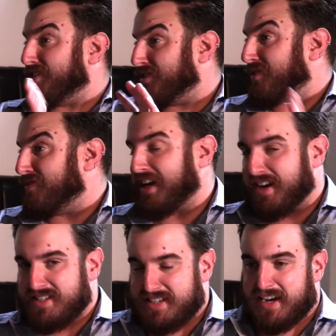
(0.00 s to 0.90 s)
as a sort of
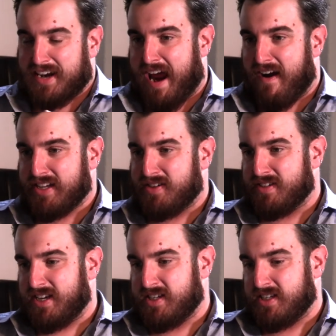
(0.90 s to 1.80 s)
second character,
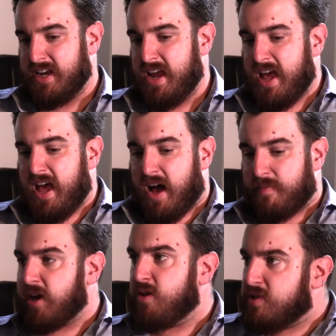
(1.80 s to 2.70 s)
essentially.
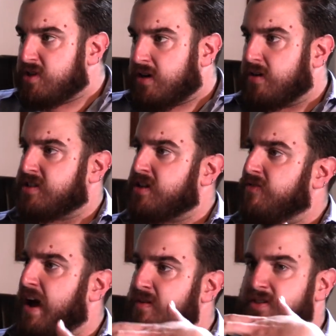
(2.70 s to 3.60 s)
Are you musical
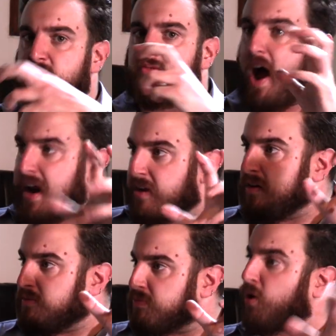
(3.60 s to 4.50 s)
yourself? How is the
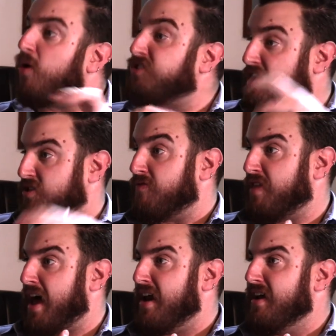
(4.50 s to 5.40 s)
writing process of
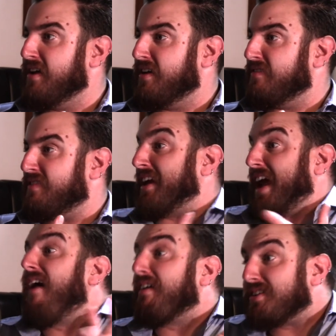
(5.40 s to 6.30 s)
that
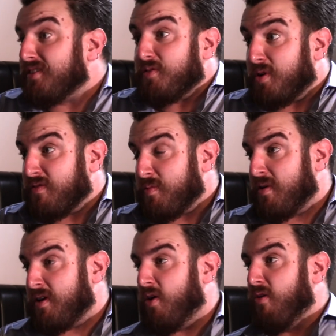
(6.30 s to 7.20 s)
character, for want of a,
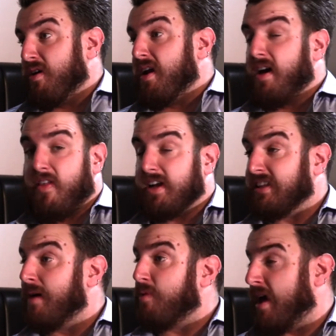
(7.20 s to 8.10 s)
you know, or another
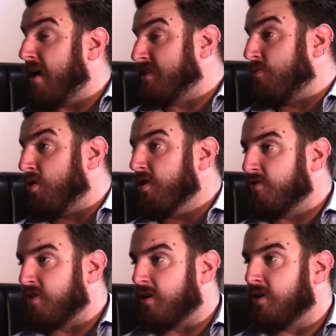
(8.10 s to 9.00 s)
collaborator, how's that worked
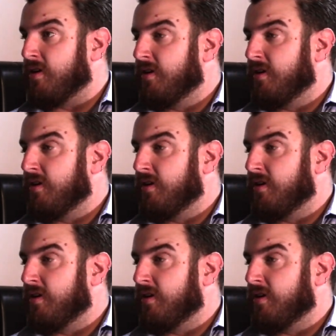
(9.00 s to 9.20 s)
for you?